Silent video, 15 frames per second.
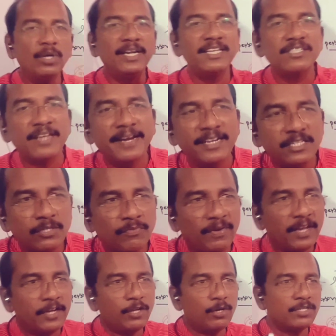decides
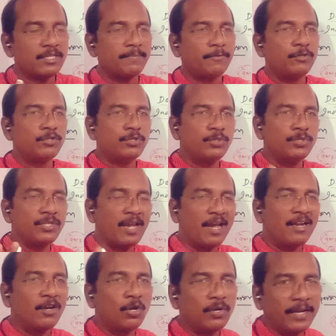where you are supposed to use
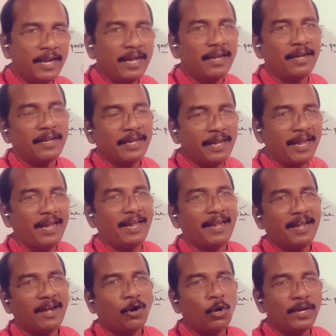an or A
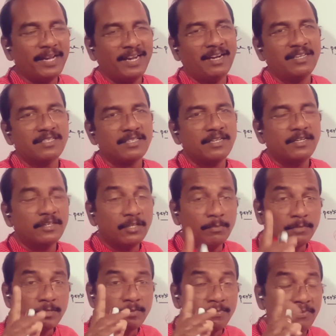articles. You
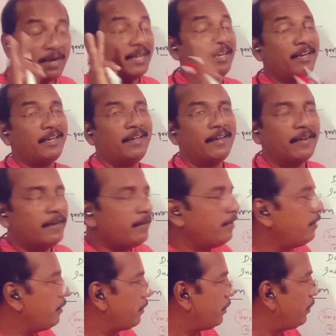must be very clear
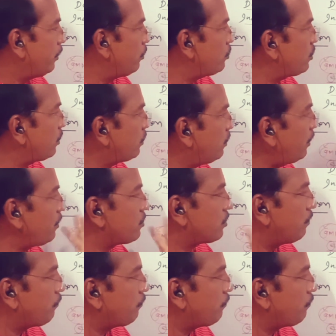in using this.